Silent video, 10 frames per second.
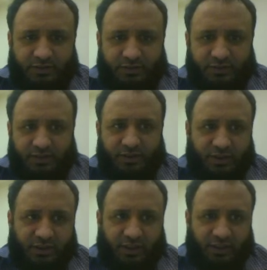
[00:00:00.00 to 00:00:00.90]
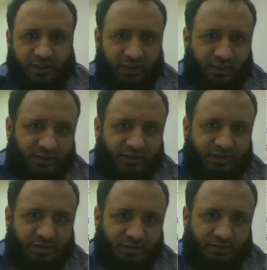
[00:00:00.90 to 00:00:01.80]
the data and all
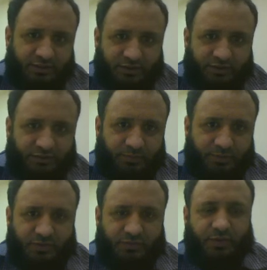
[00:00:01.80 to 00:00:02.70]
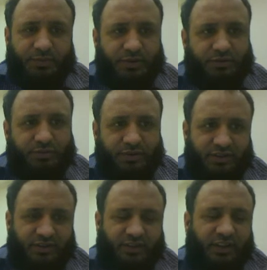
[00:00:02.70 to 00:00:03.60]
this information from these two
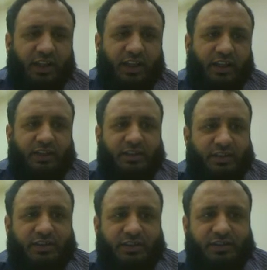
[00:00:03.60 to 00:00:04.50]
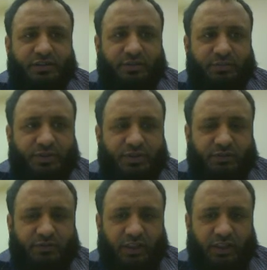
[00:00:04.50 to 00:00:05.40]
sensors. So this is the
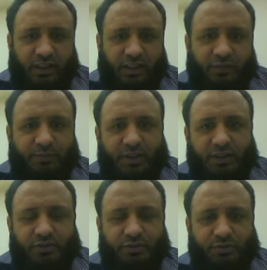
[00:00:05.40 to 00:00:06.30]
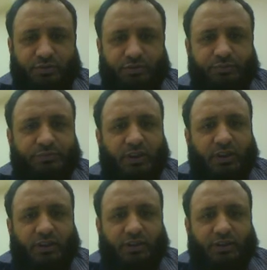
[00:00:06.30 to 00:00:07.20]
simulation that I have made to
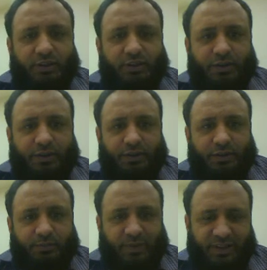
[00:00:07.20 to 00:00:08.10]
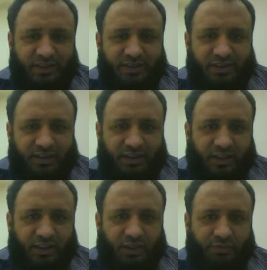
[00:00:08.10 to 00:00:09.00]
measure the
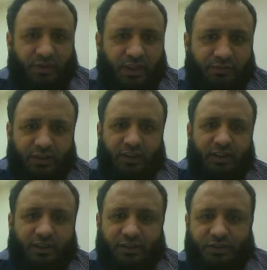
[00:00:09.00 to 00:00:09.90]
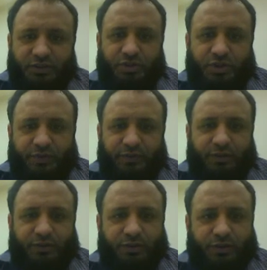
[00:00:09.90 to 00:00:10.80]
angle of arrival. The
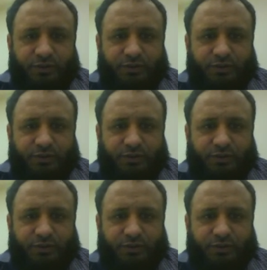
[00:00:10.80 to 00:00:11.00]
UAV will go